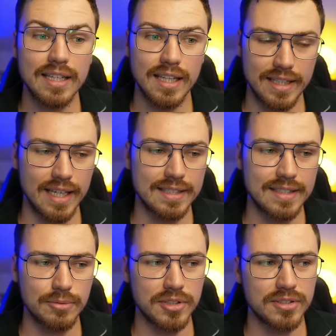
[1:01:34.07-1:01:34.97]
Yes,
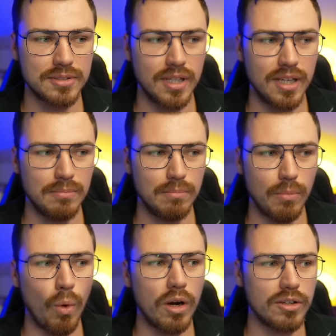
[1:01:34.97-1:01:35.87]
it was
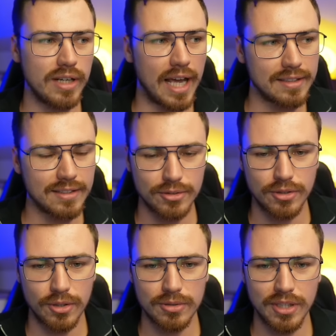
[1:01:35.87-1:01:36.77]
more connected to
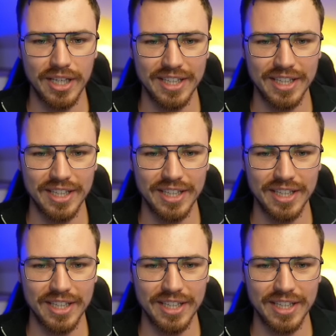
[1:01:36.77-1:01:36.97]
gold